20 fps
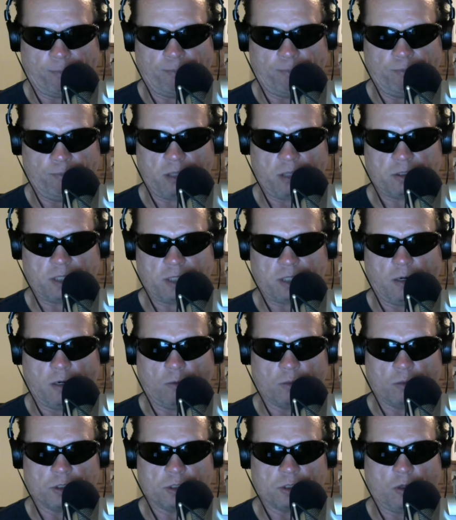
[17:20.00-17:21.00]

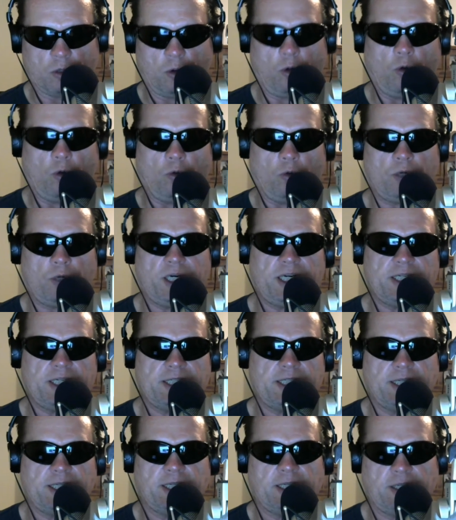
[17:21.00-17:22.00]
meltdown was the whole
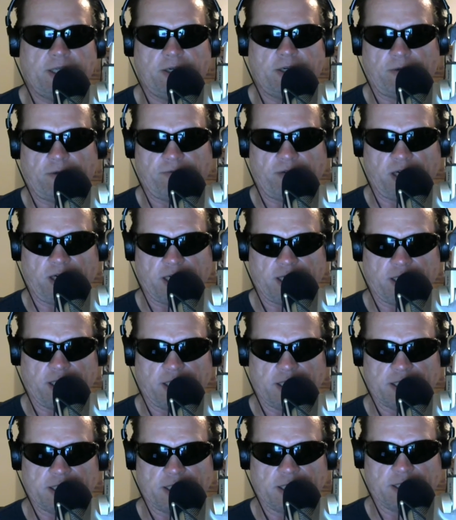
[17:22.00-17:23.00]
reason you're fucking
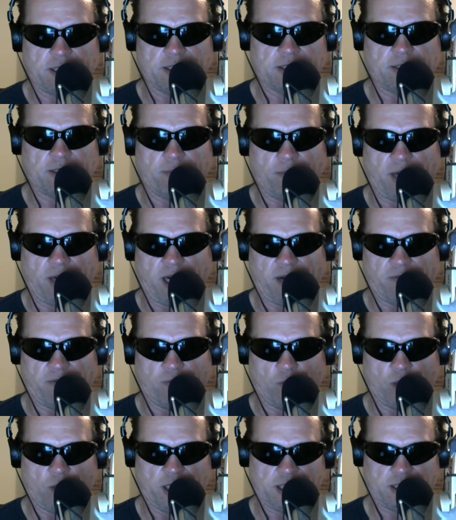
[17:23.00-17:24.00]
listening to my
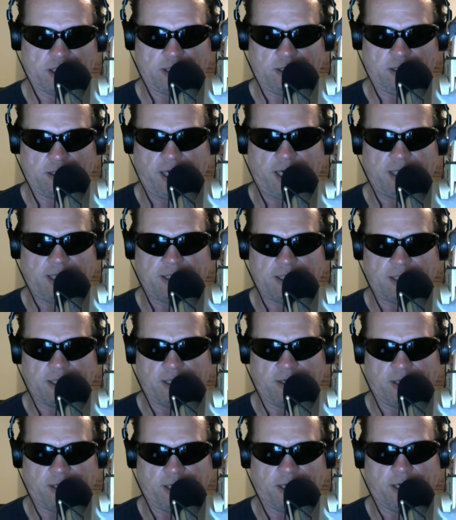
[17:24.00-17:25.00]
voice. Okay, so
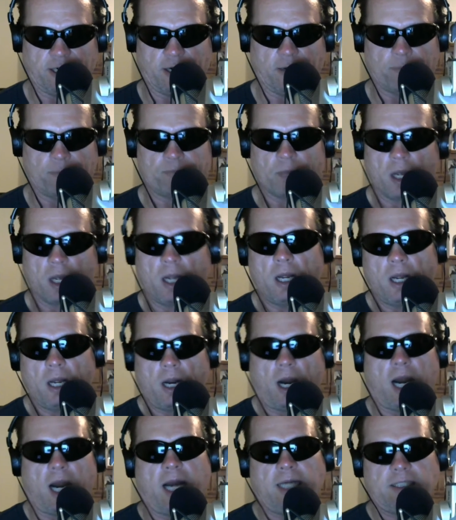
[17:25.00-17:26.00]
there you go. All
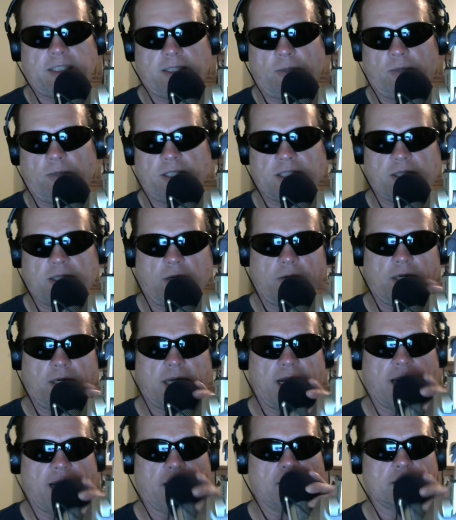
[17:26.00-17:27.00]
right, so what's going
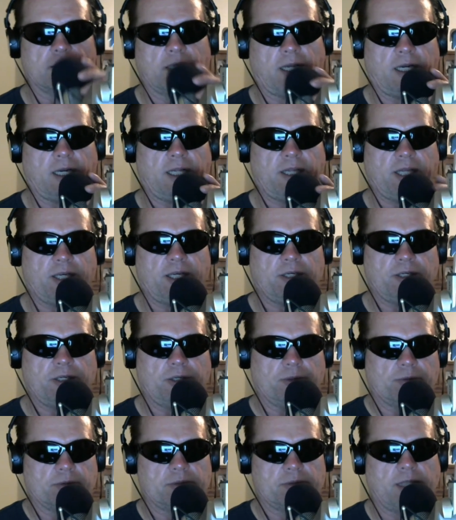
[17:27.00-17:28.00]
on? Anything
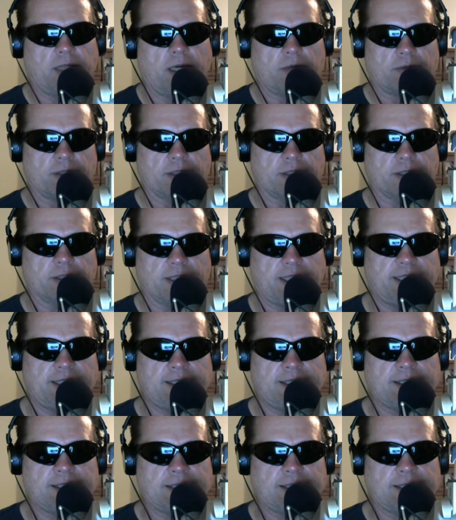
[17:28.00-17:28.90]
new? Not really.